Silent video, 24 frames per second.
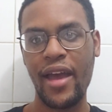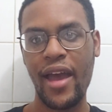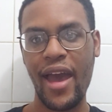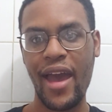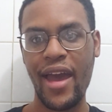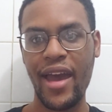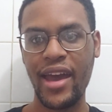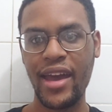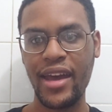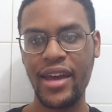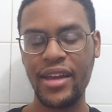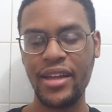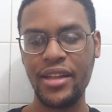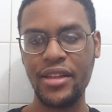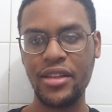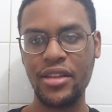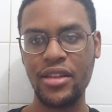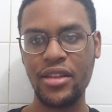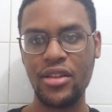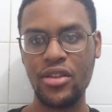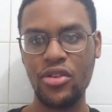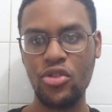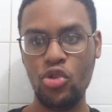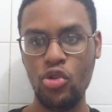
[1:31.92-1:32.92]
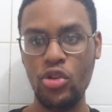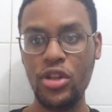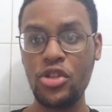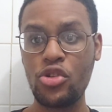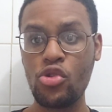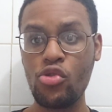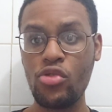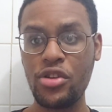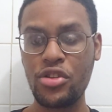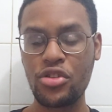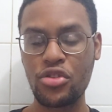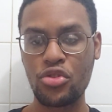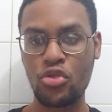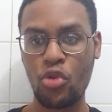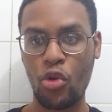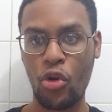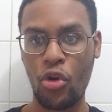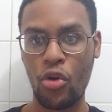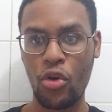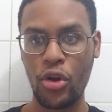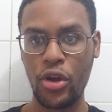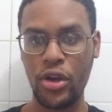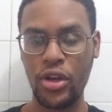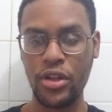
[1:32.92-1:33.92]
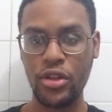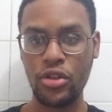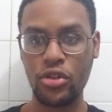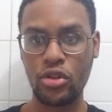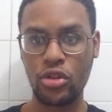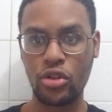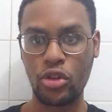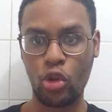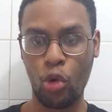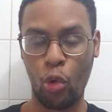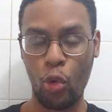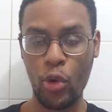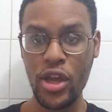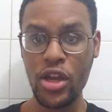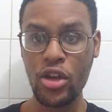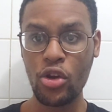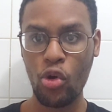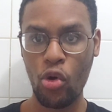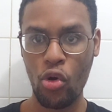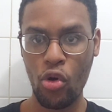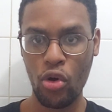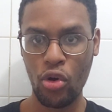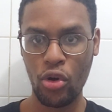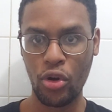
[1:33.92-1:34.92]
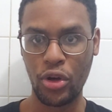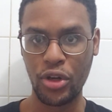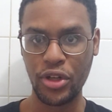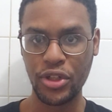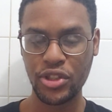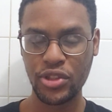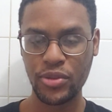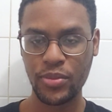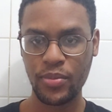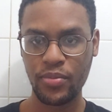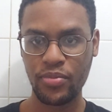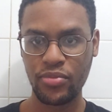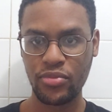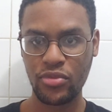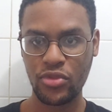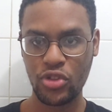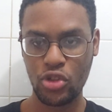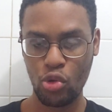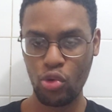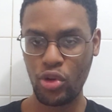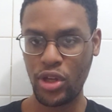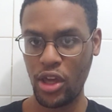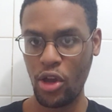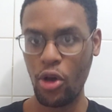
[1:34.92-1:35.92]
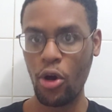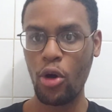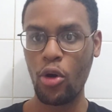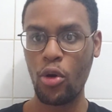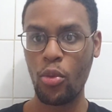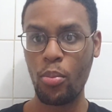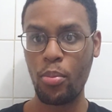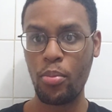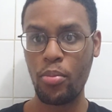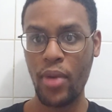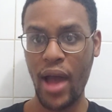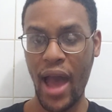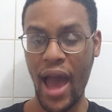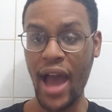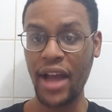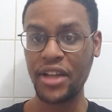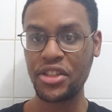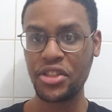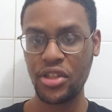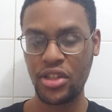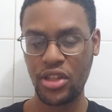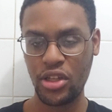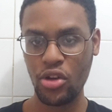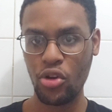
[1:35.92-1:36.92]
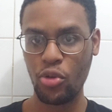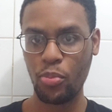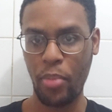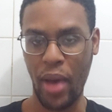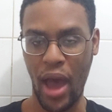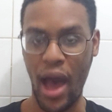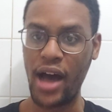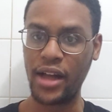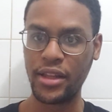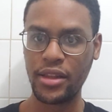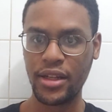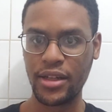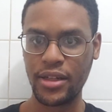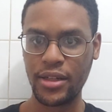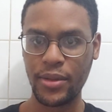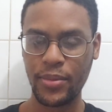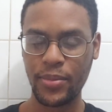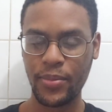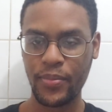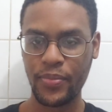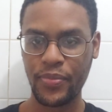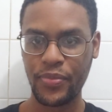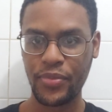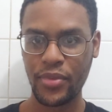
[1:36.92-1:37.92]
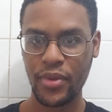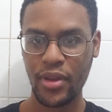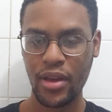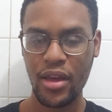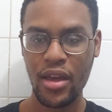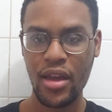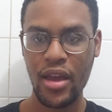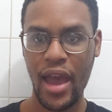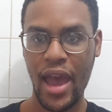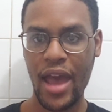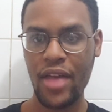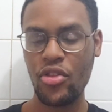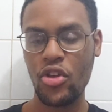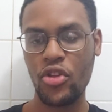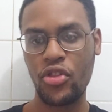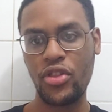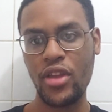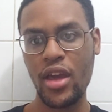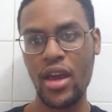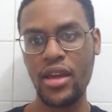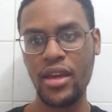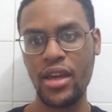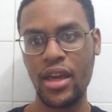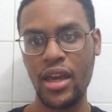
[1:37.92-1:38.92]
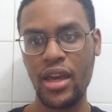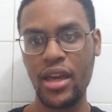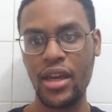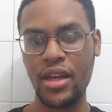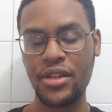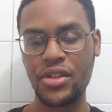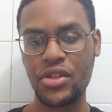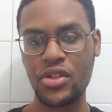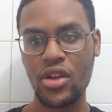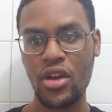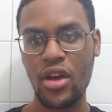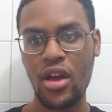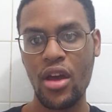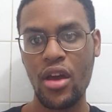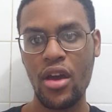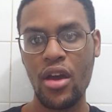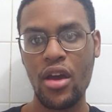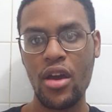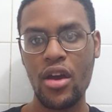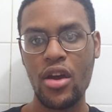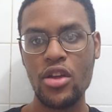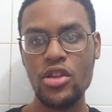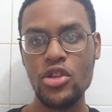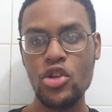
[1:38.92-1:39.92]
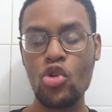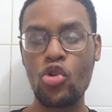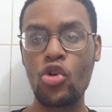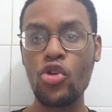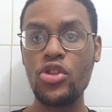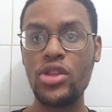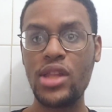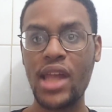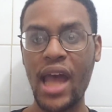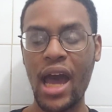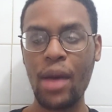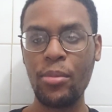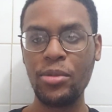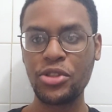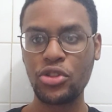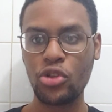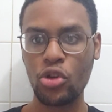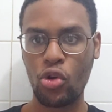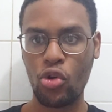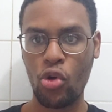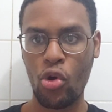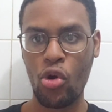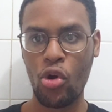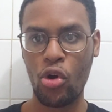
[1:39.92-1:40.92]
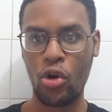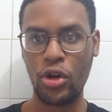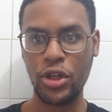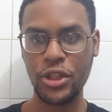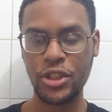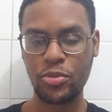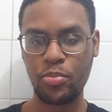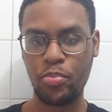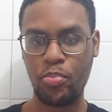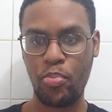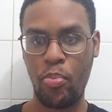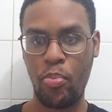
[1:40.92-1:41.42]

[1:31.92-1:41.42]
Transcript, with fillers: And you need to destroy three cores to kill, actually kill Panda. And the thing is, you could damage the cores,